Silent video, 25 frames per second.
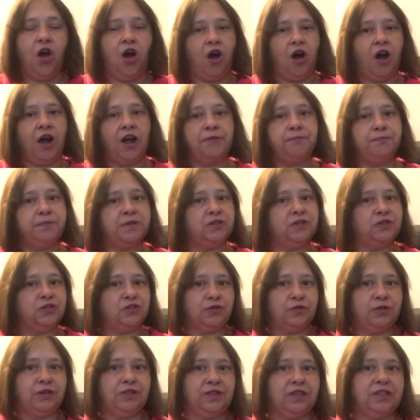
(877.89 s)
I've been
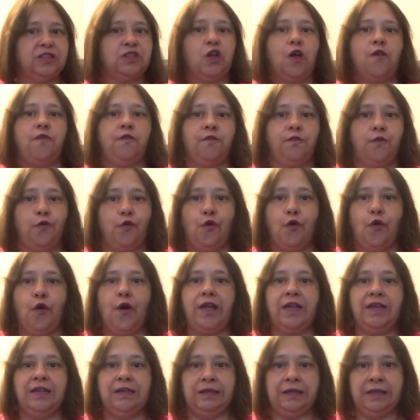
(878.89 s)
doing this for
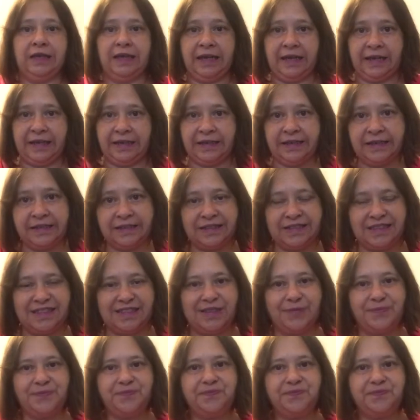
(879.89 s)
years,